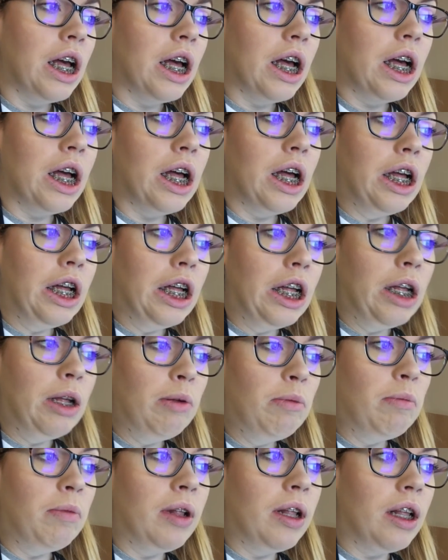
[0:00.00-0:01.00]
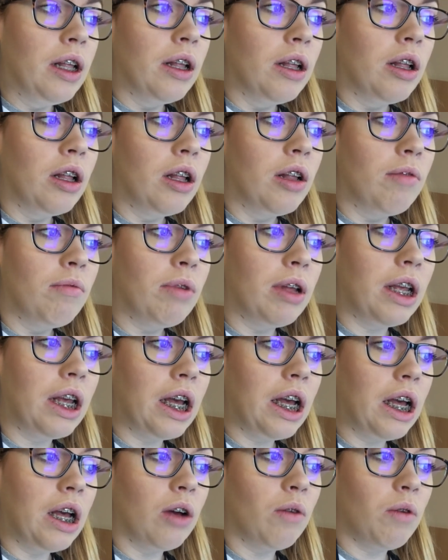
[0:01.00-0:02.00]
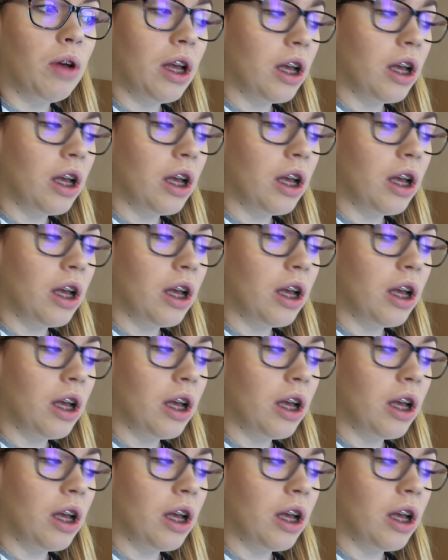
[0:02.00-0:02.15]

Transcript: But yeah,